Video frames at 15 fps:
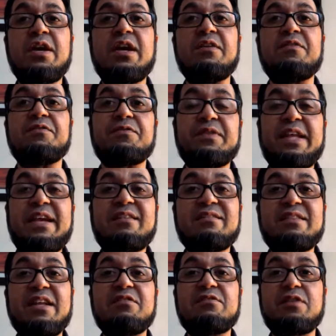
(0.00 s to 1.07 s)
if they
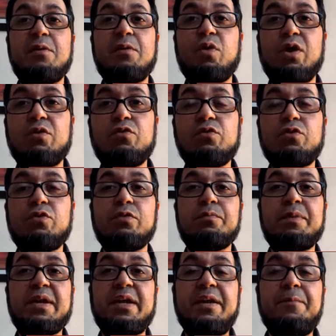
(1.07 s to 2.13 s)
send someone who could
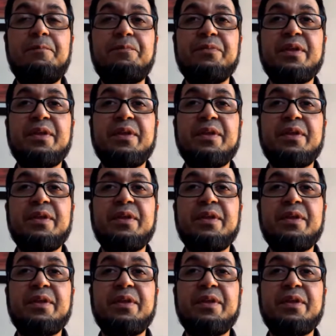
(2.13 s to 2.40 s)
be